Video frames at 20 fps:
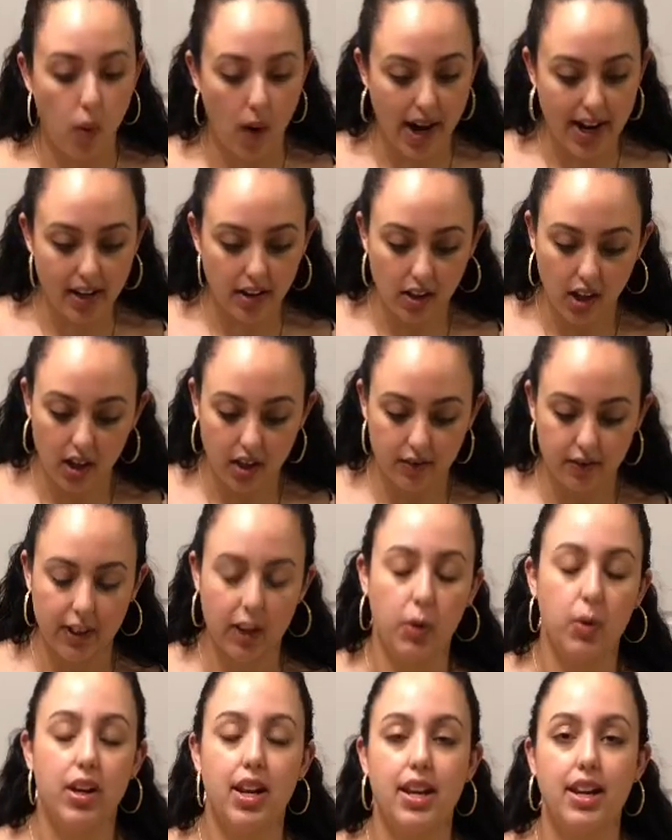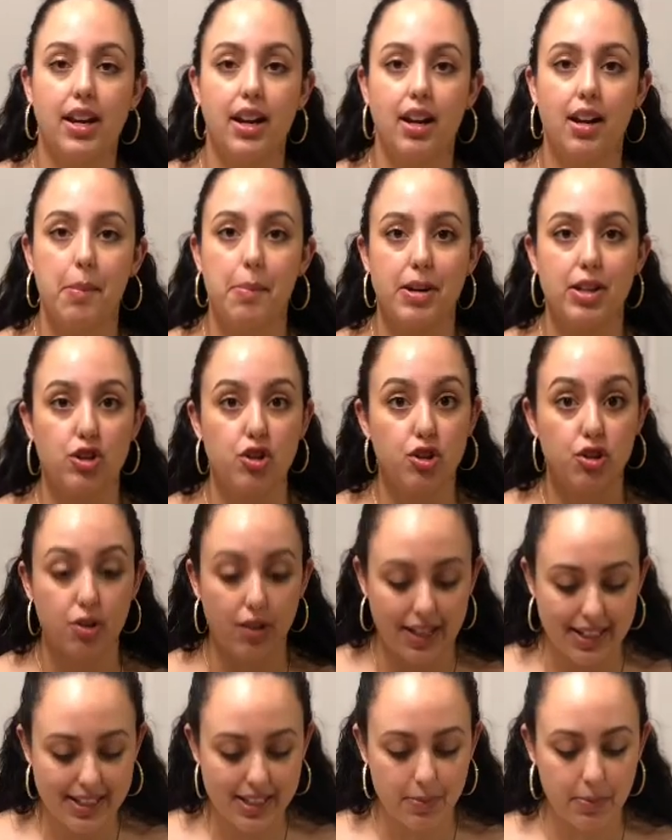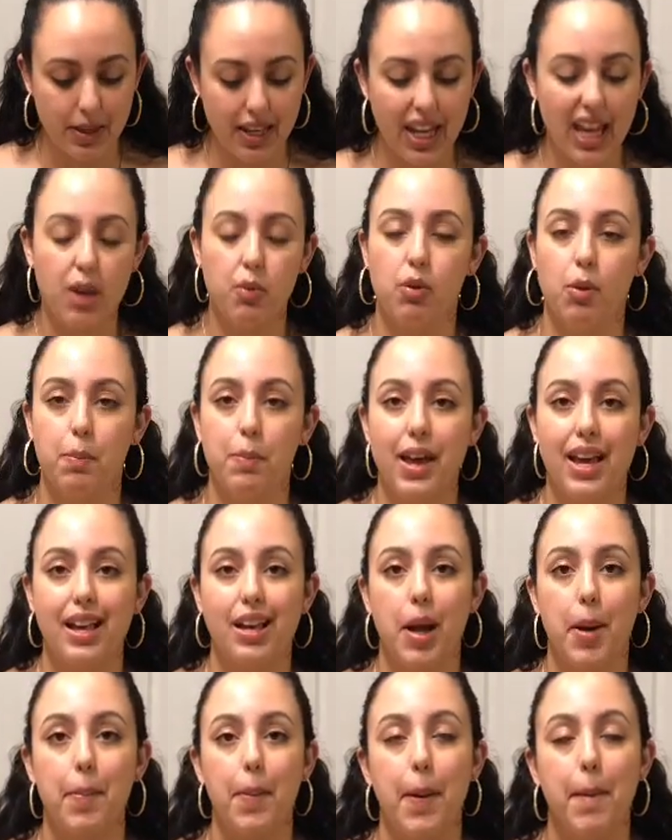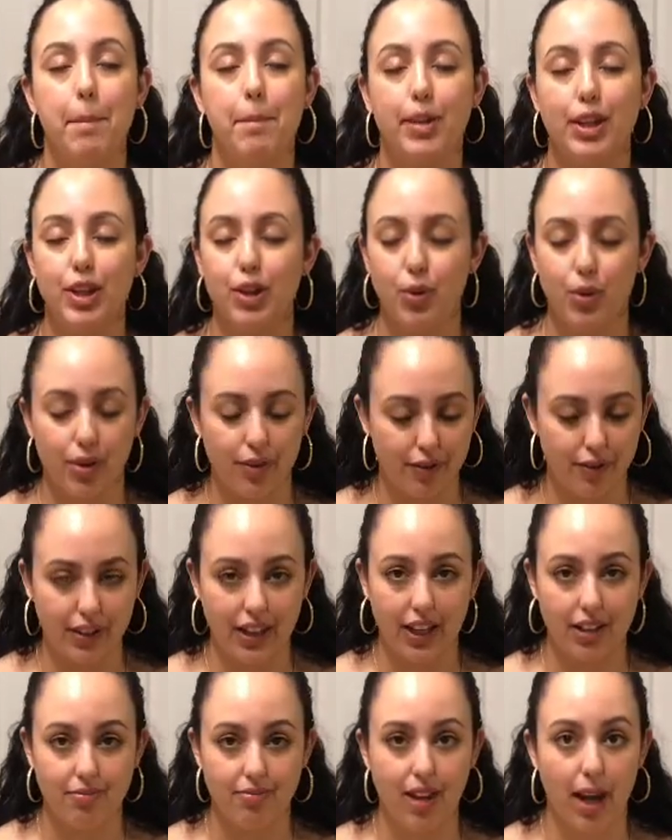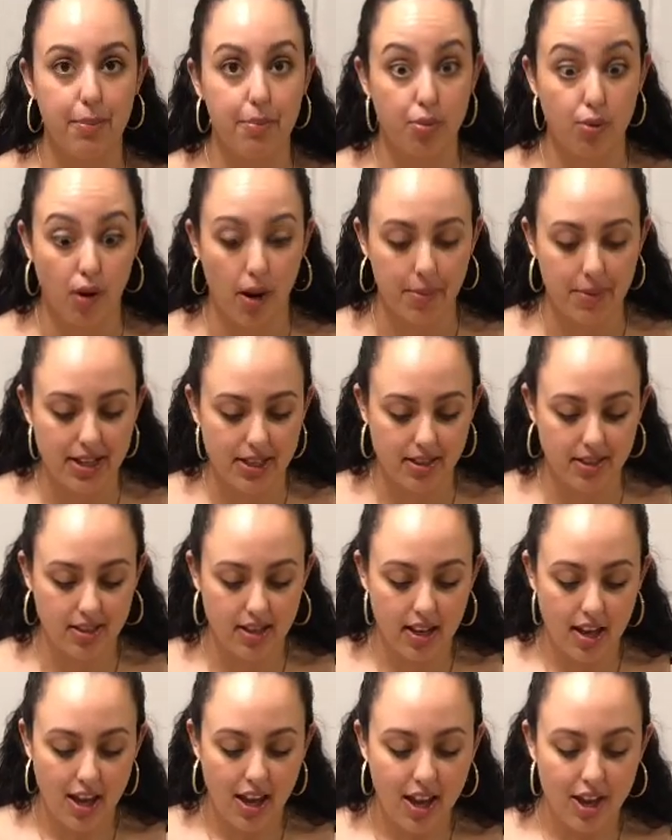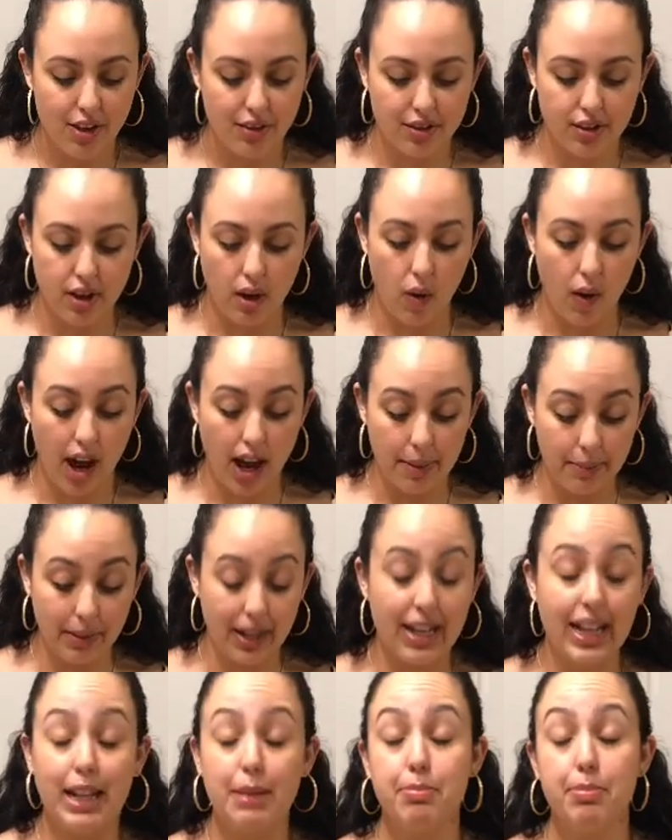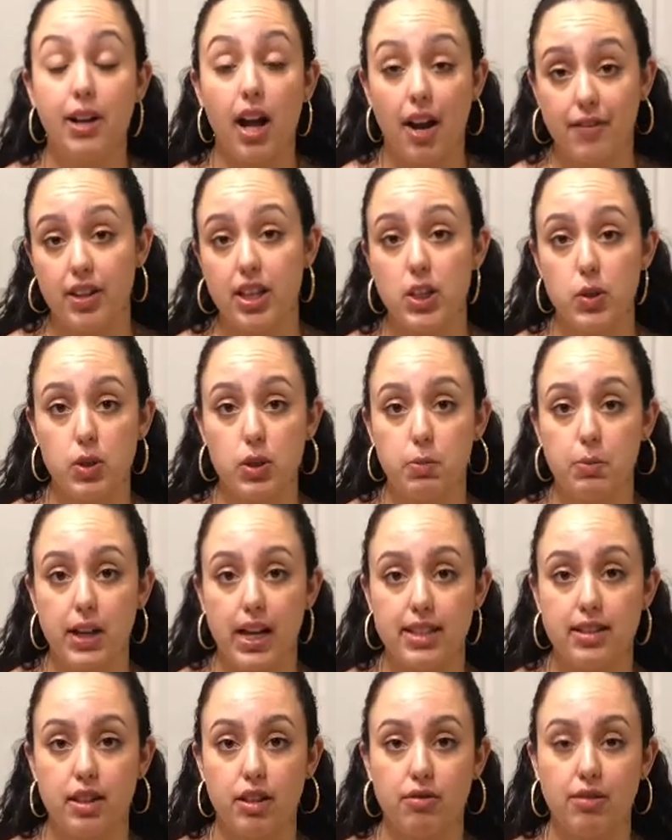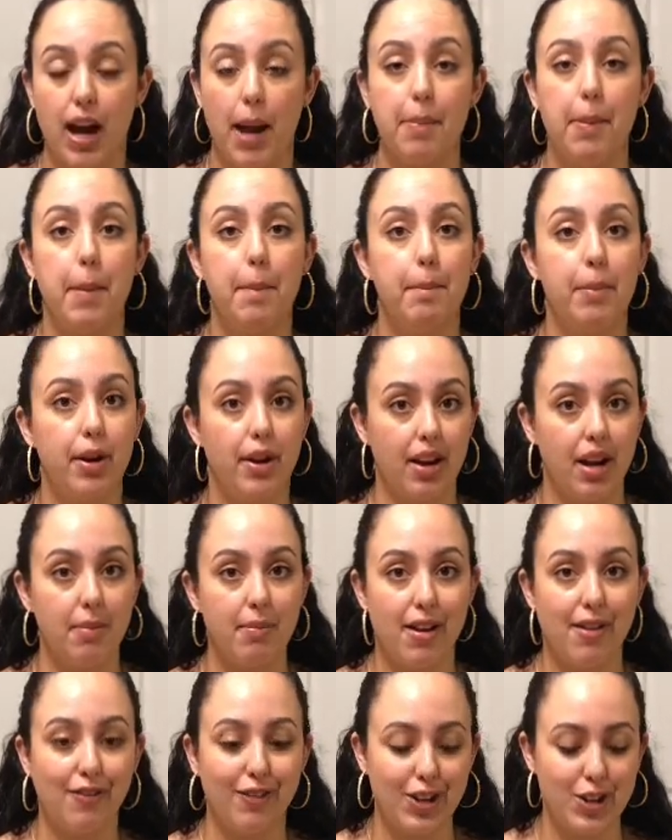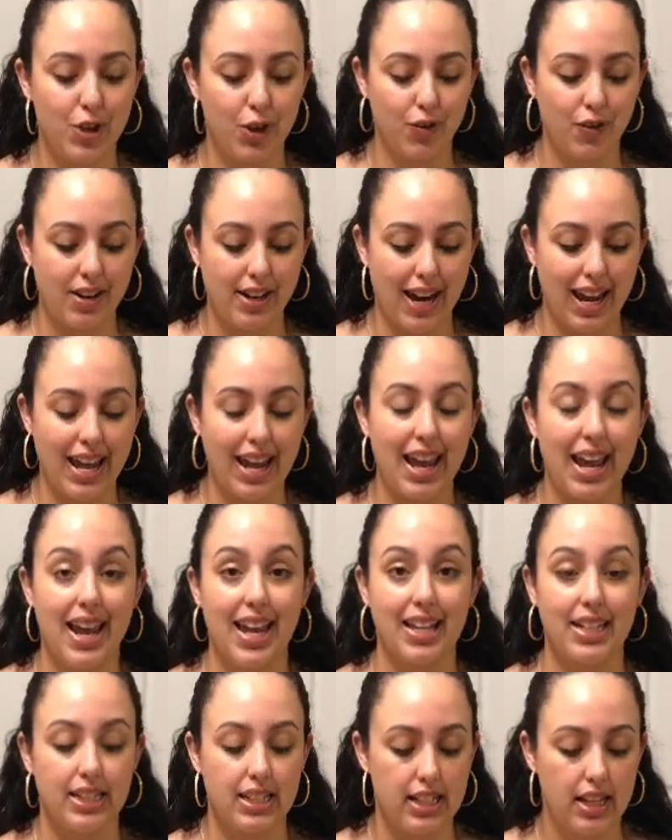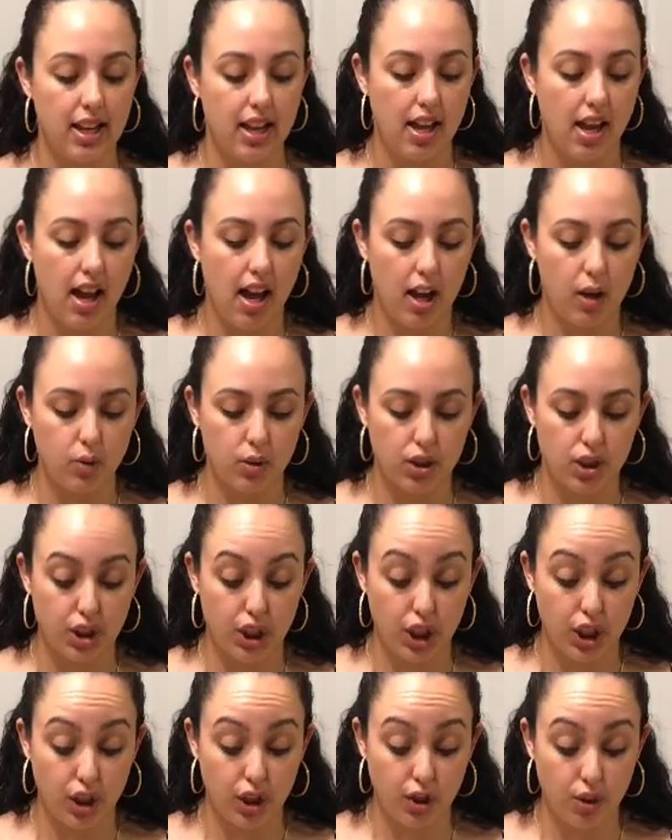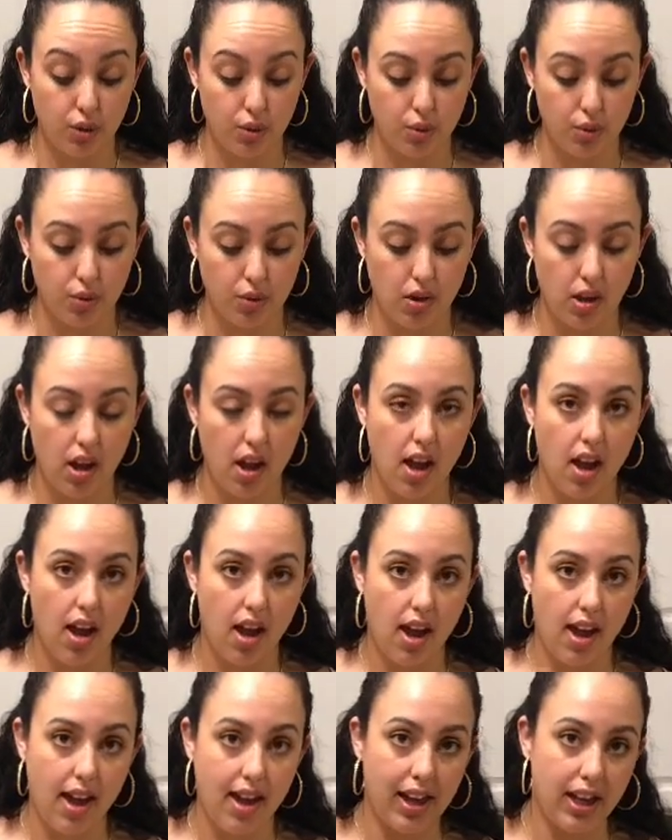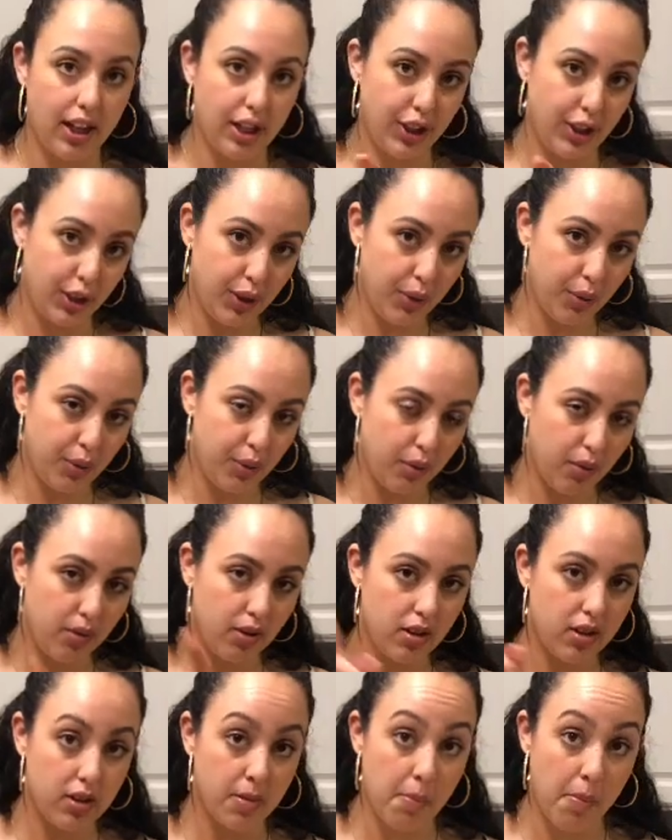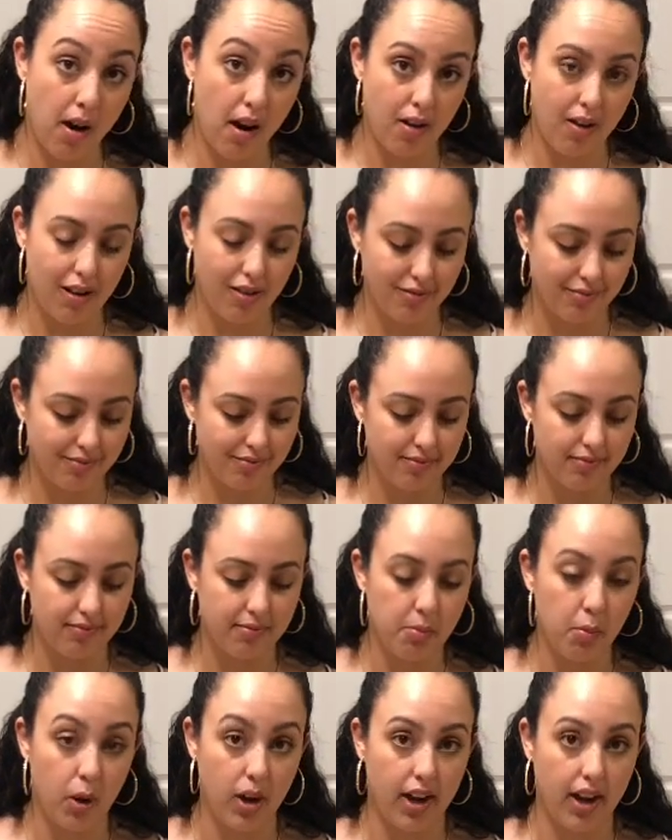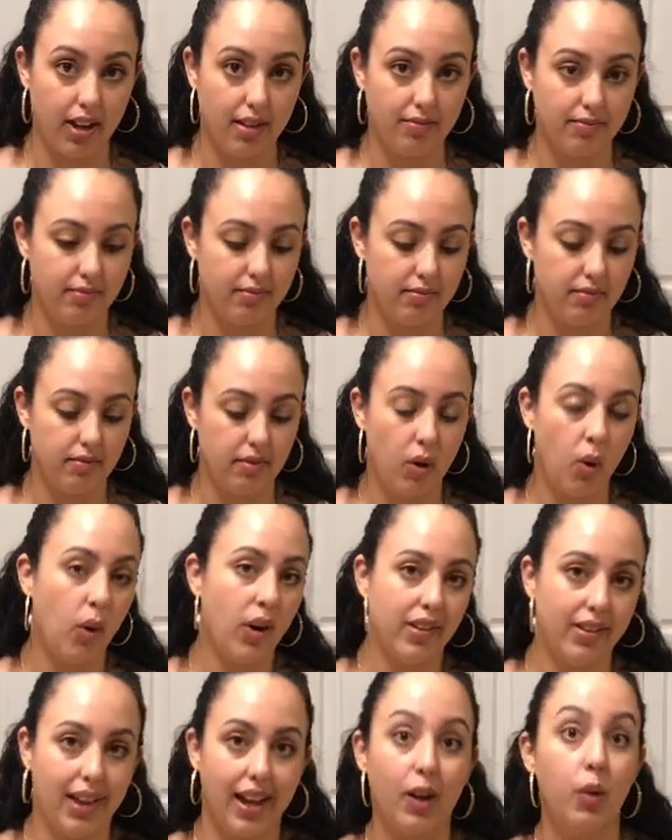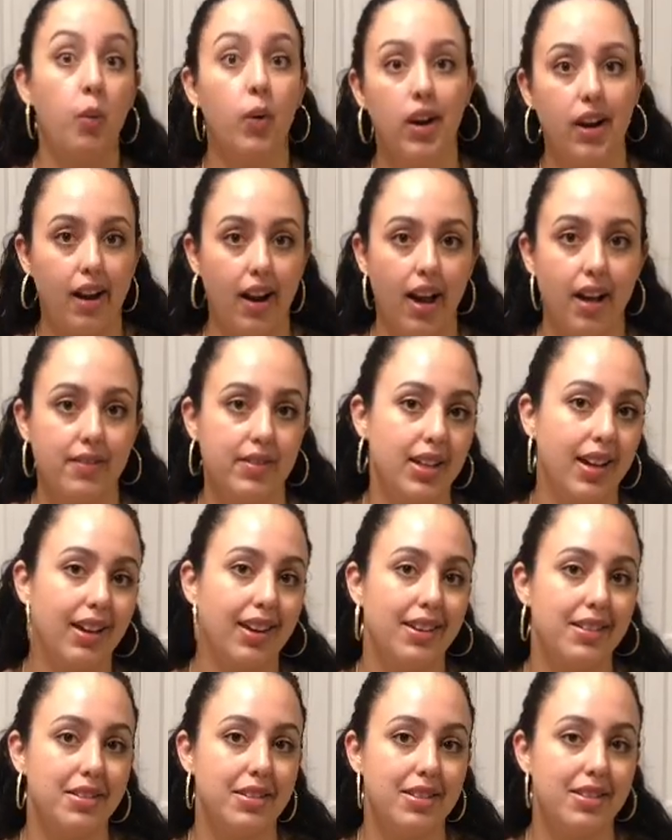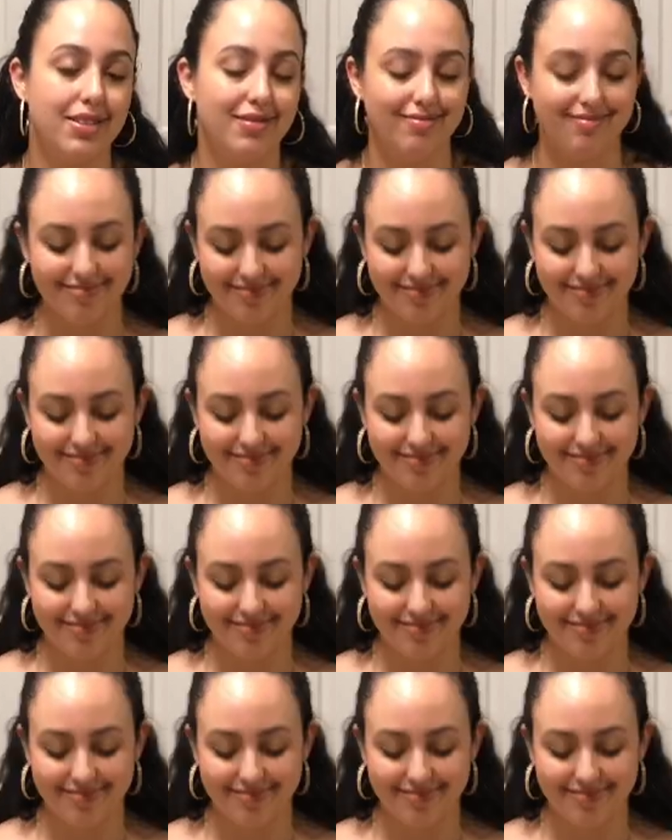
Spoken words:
quite a lot of liquid in here, but trust me, it will bake up beautifully, I promise. So I'm gonna cover this with plastic wrap, put it in my fridge overnight, and I will see you and you tomorrow morning, or in like 1.5 seconds.